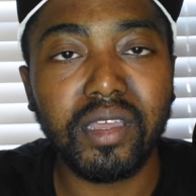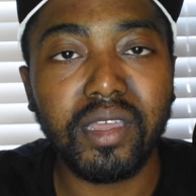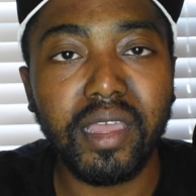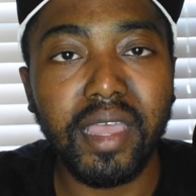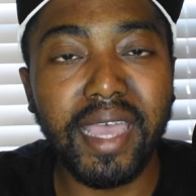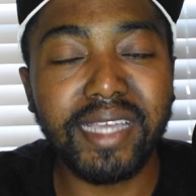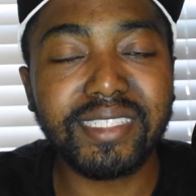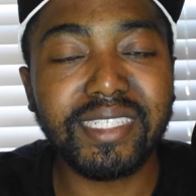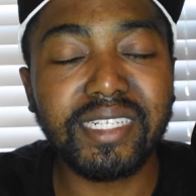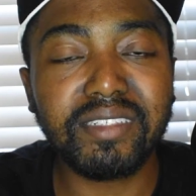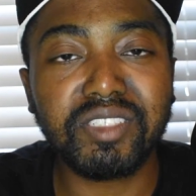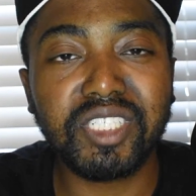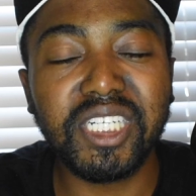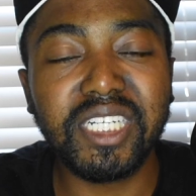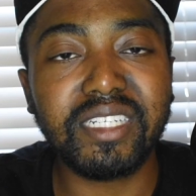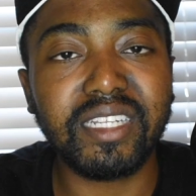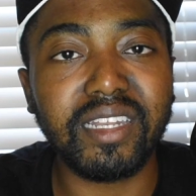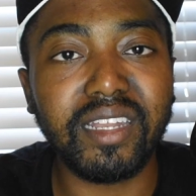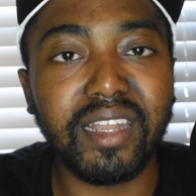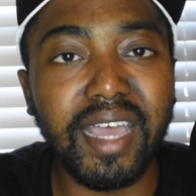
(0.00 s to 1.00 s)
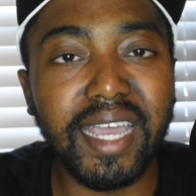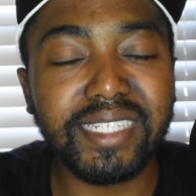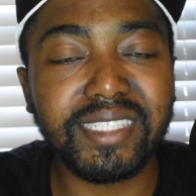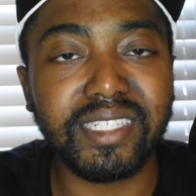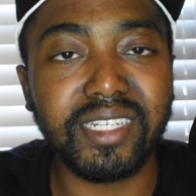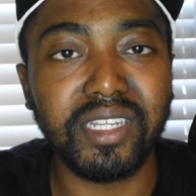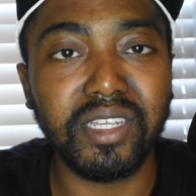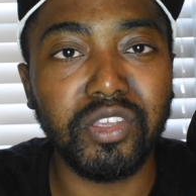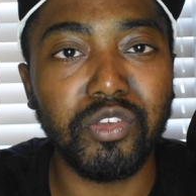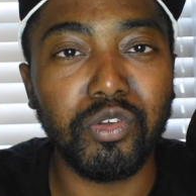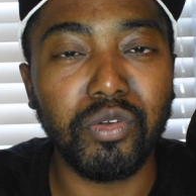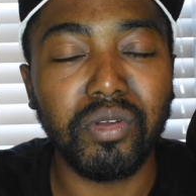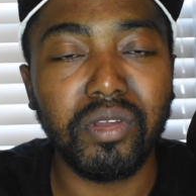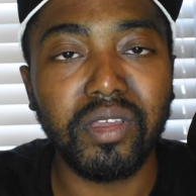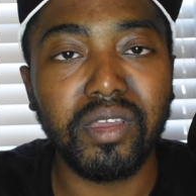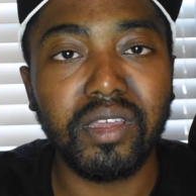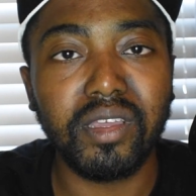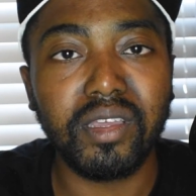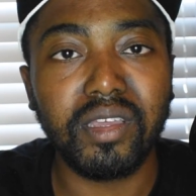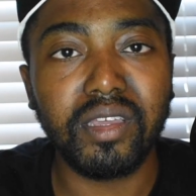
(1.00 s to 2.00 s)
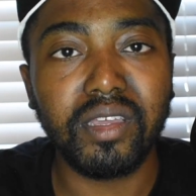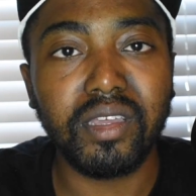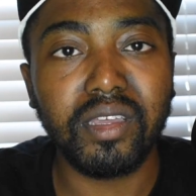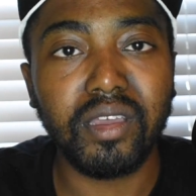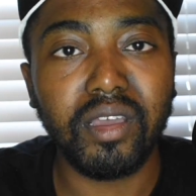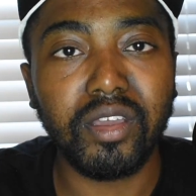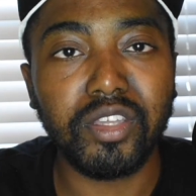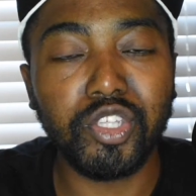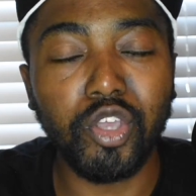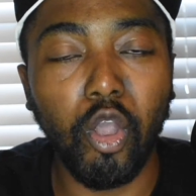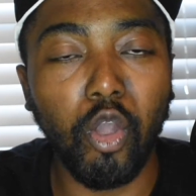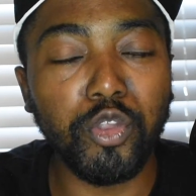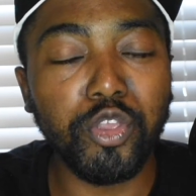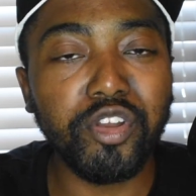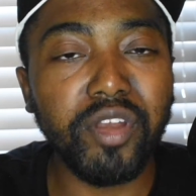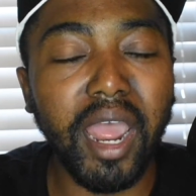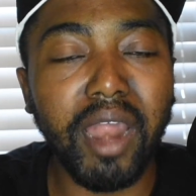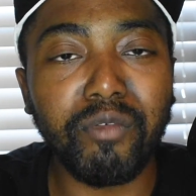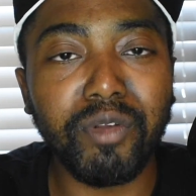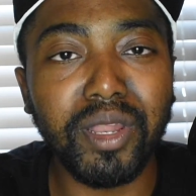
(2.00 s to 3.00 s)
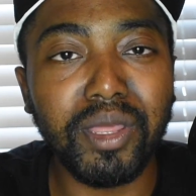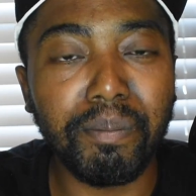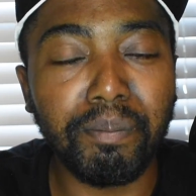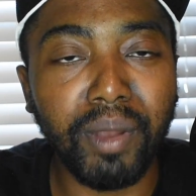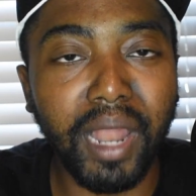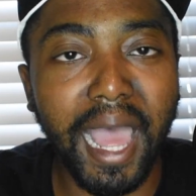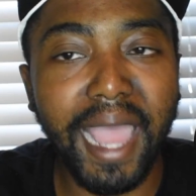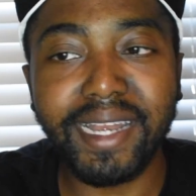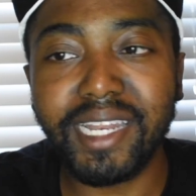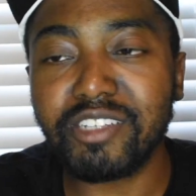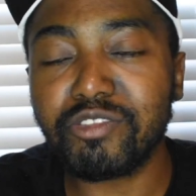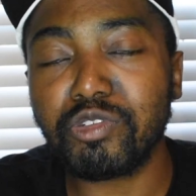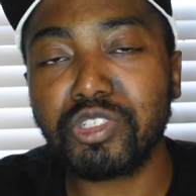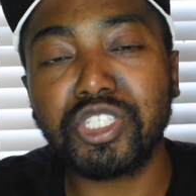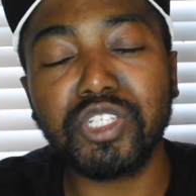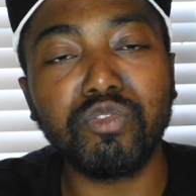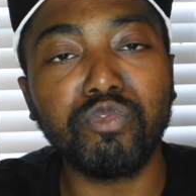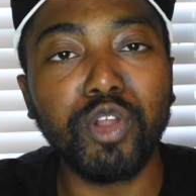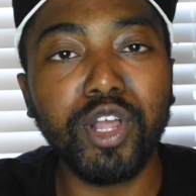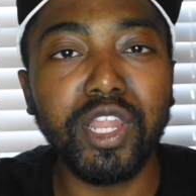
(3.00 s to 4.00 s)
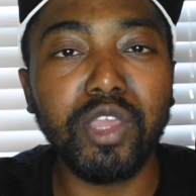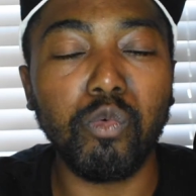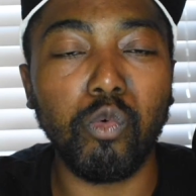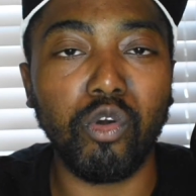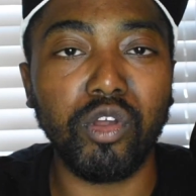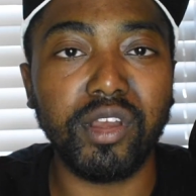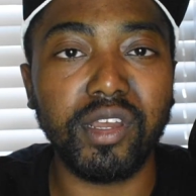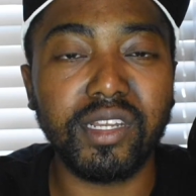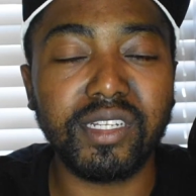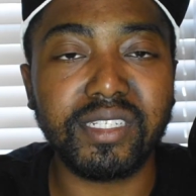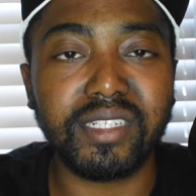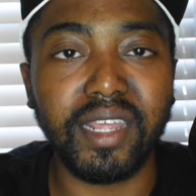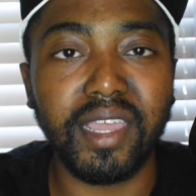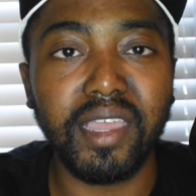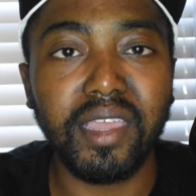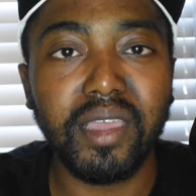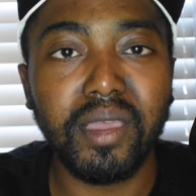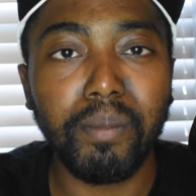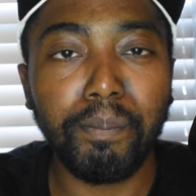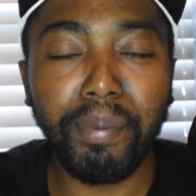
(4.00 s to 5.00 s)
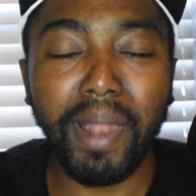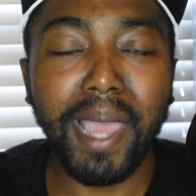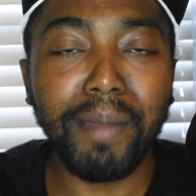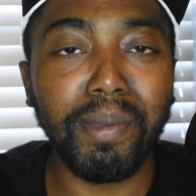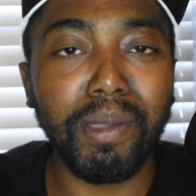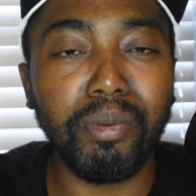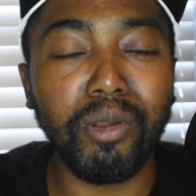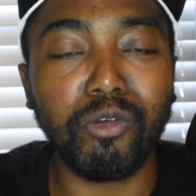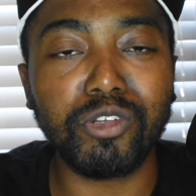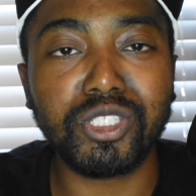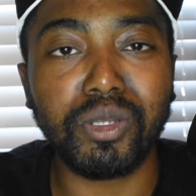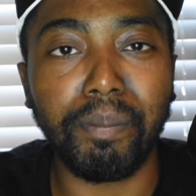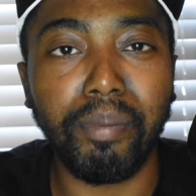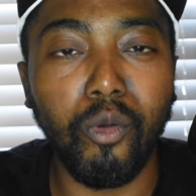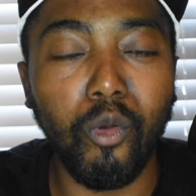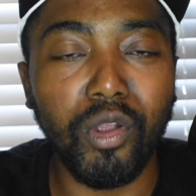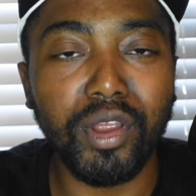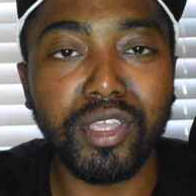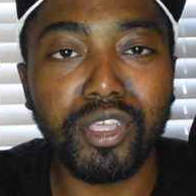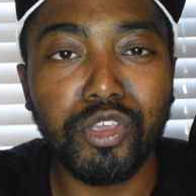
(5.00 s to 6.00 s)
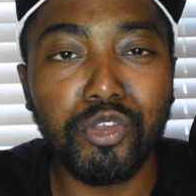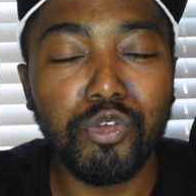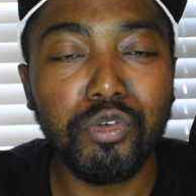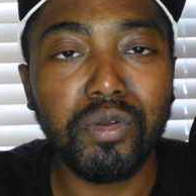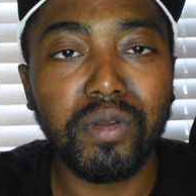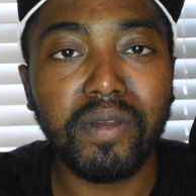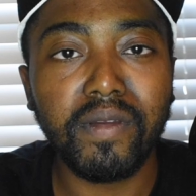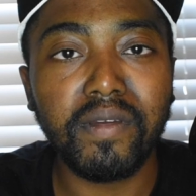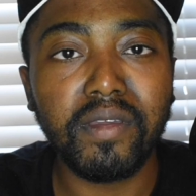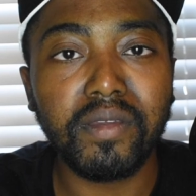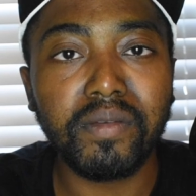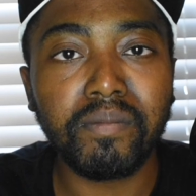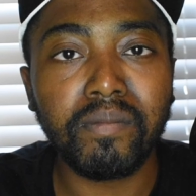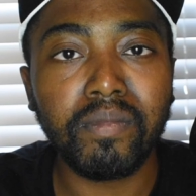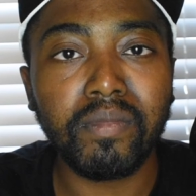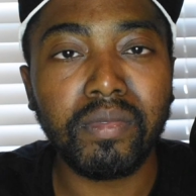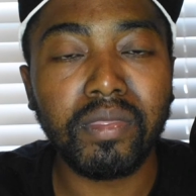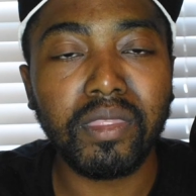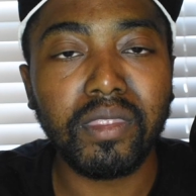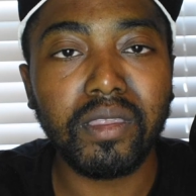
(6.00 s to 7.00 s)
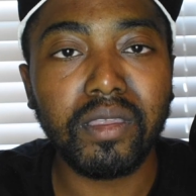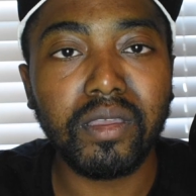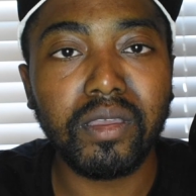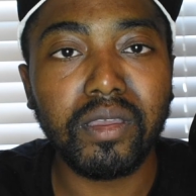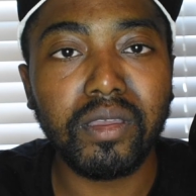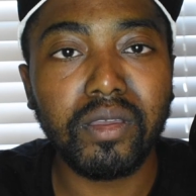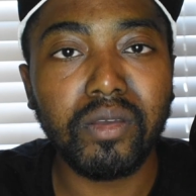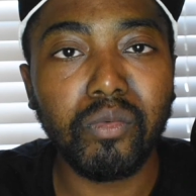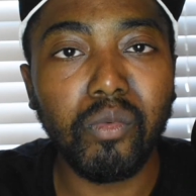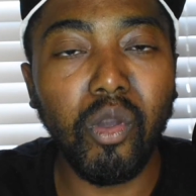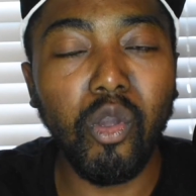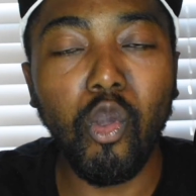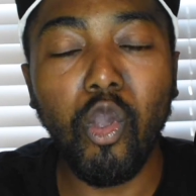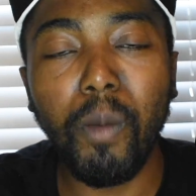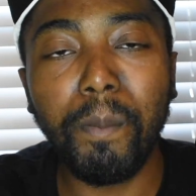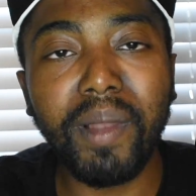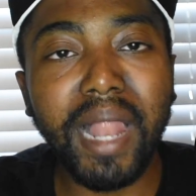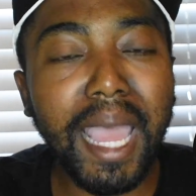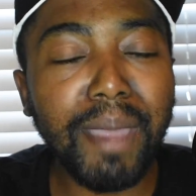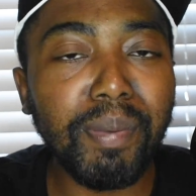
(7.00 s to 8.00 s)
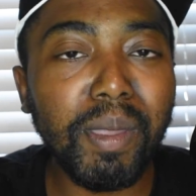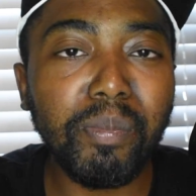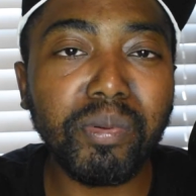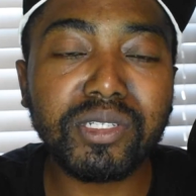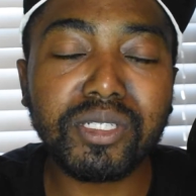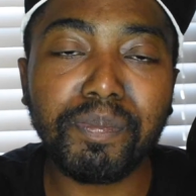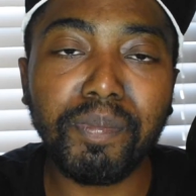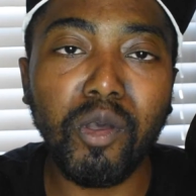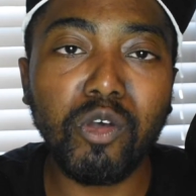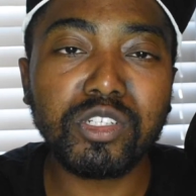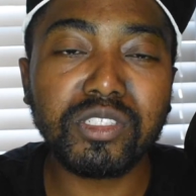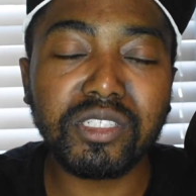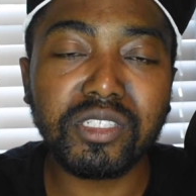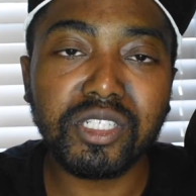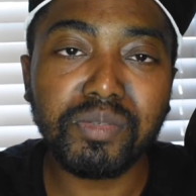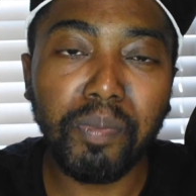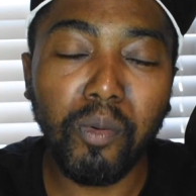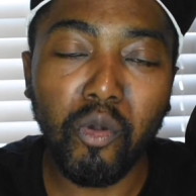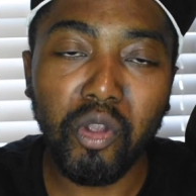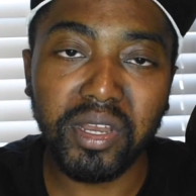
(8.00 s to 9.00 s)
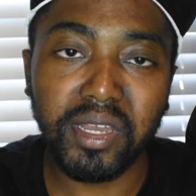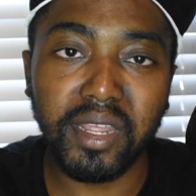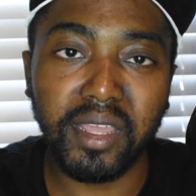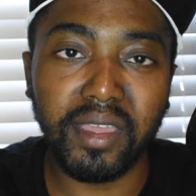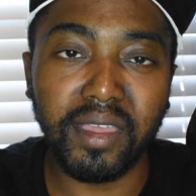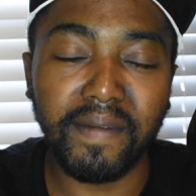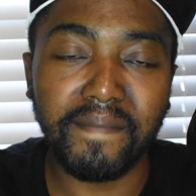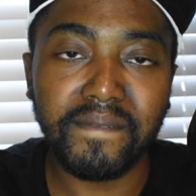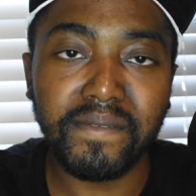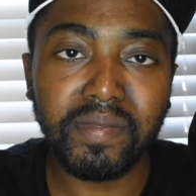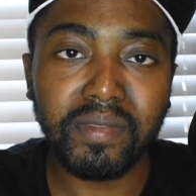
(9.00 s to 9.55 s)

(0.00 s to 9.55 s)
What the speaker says: As if she's less than you. Oh, you're not really black. That's what she really wanted to say. Black people don't support you. Well, who are black people supposed to support then?